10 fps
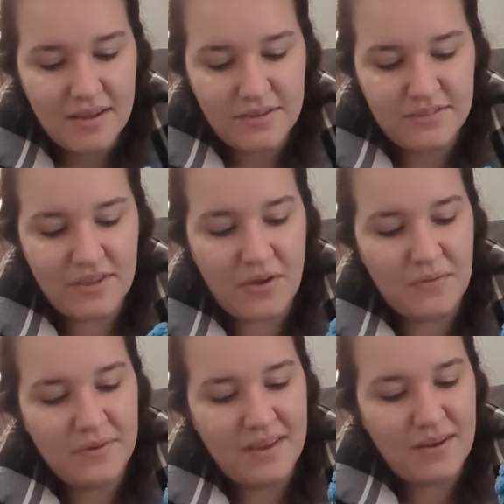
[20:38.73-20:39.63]
So
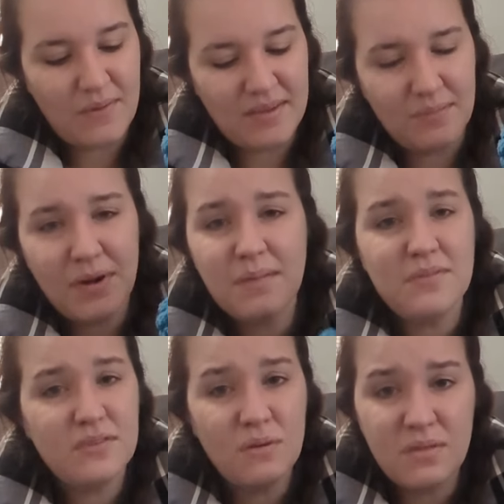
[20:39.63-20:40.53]
anyways, but I'm
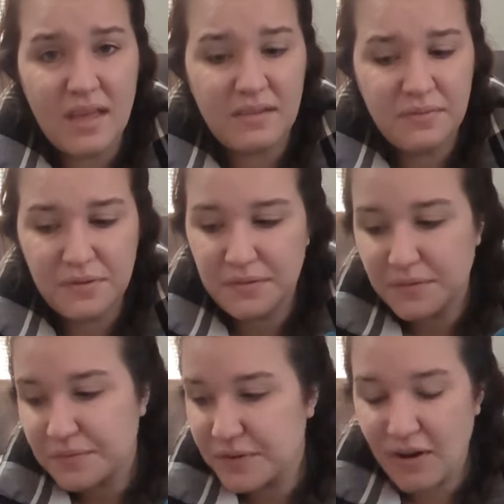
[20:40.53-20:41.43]
so
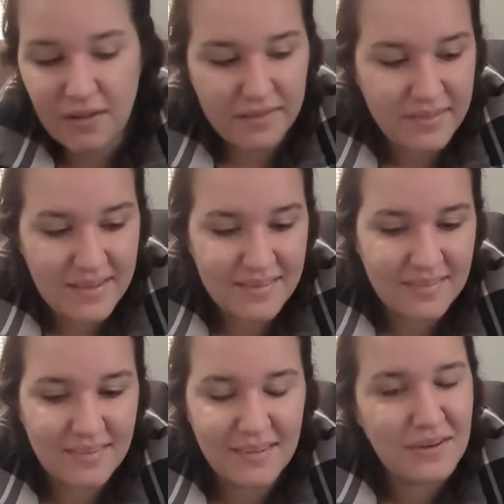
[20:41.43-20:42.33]
thankful for all of
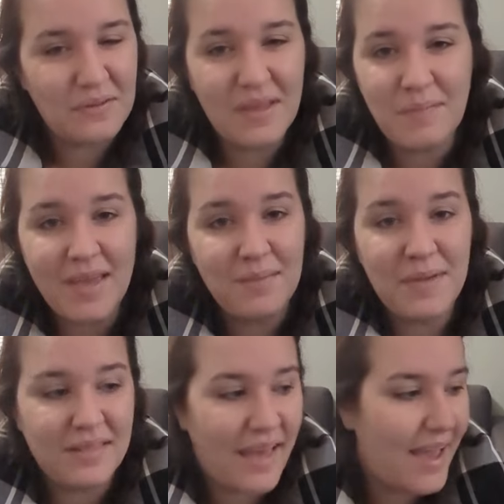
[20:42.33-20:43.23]
these. You know, they make
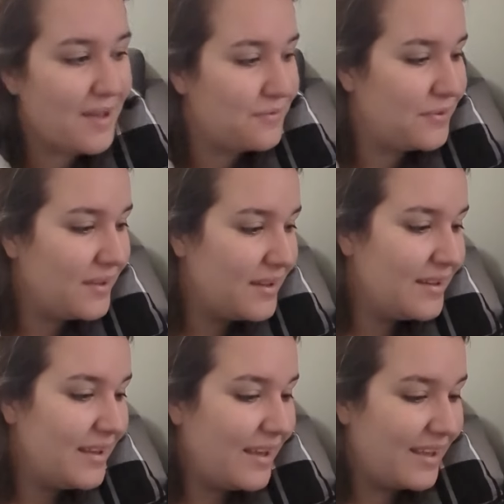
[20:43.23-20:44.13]
me laugh,
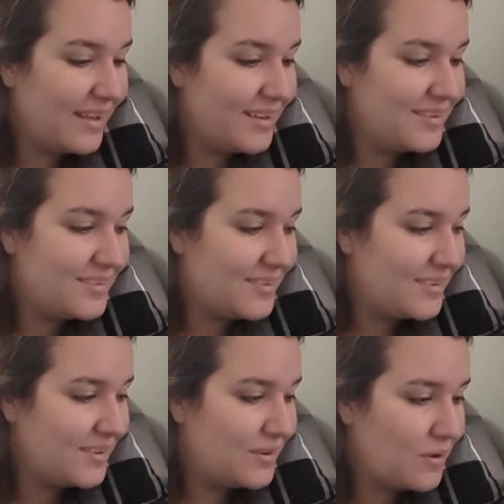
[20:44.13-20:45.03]
and
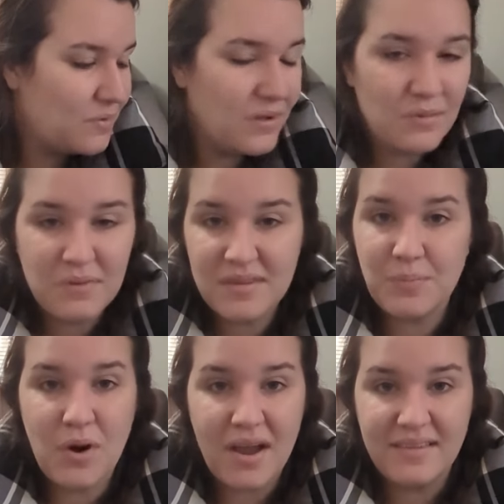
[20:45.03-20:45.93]
you know, it was a
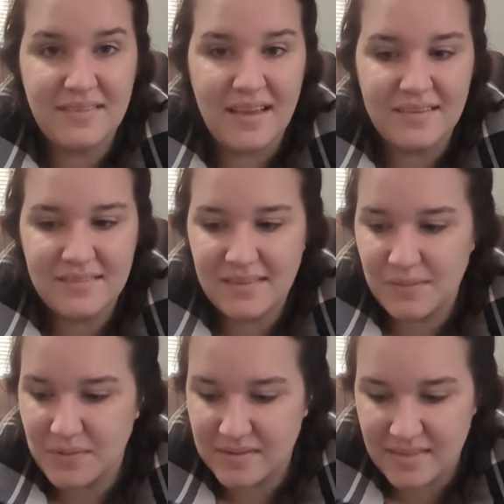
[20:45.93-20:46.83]
process. It
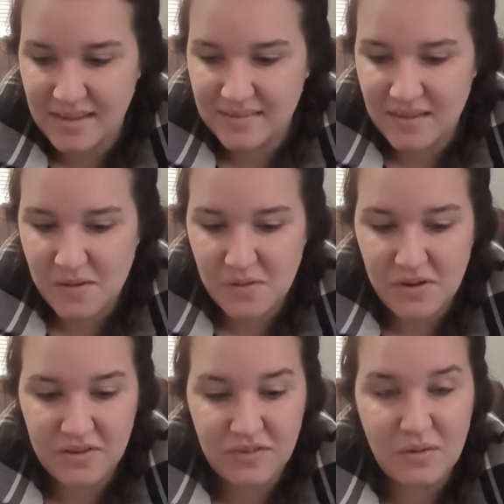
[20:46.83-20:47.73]
was things that you
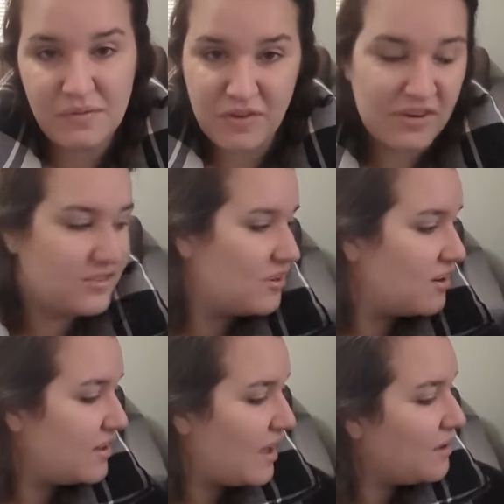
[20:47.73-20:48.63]
learn. So if you're
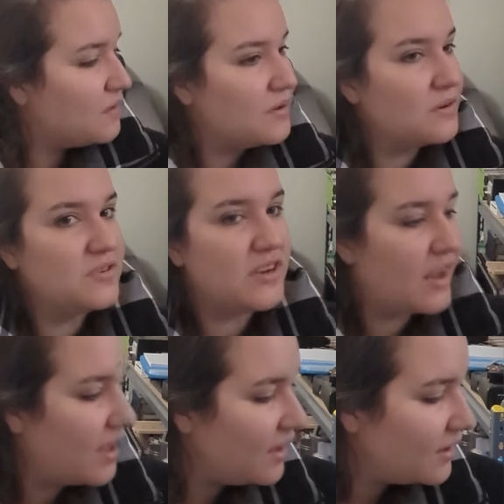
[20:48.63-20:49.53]
starting out
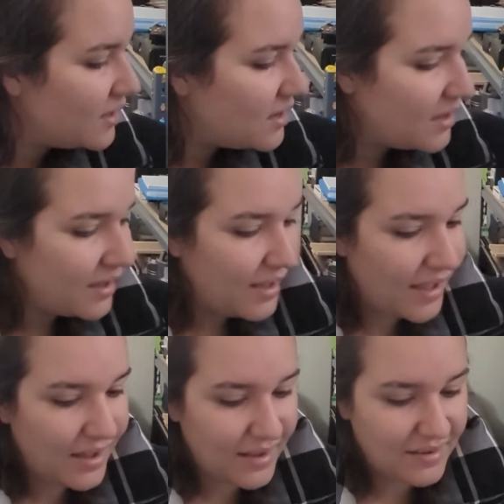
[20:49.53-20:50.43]
crocheting
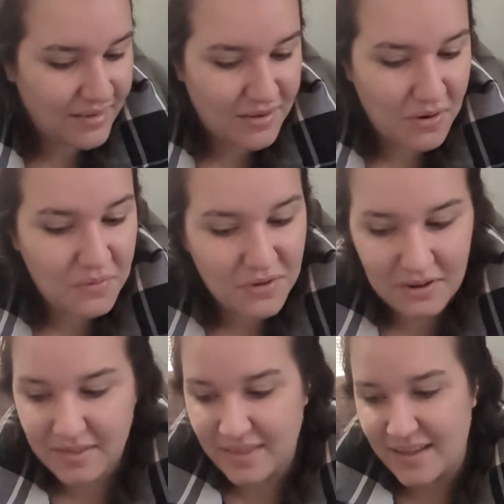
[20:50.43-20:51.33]
and you know your
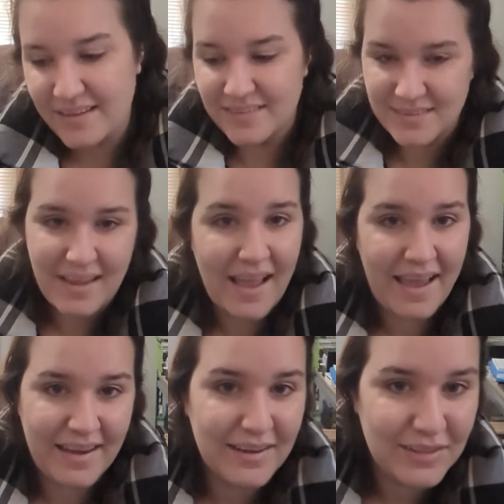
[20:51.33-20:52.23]
things
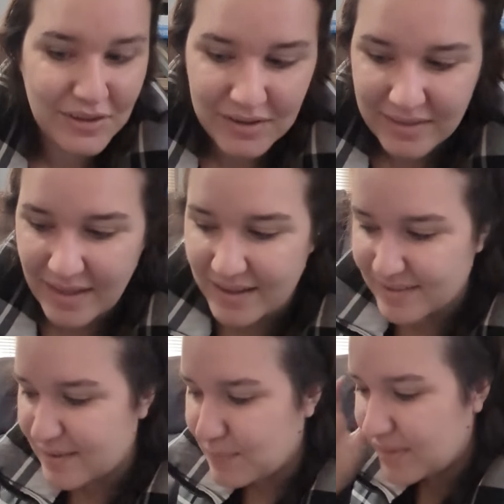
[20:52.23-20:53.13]
kind of look like
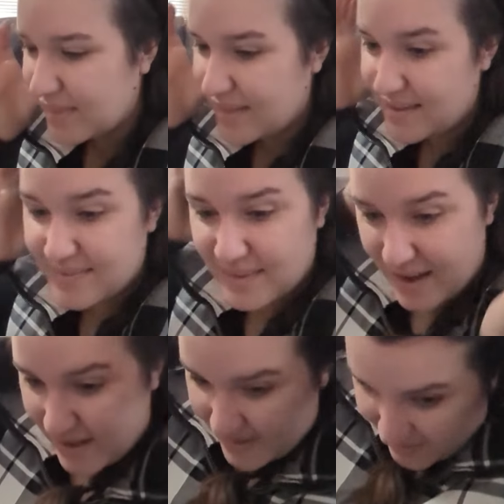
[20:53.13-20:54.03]
some of the things that
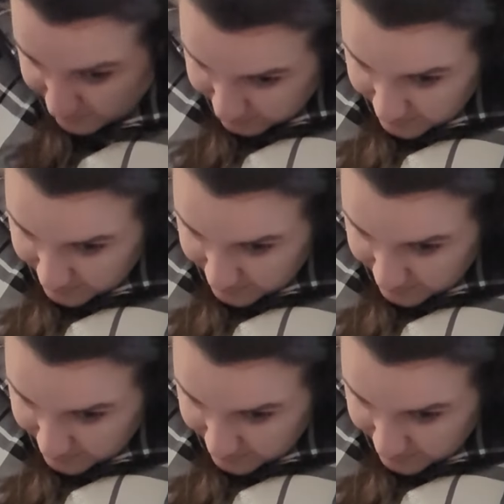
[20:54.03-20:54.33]
I have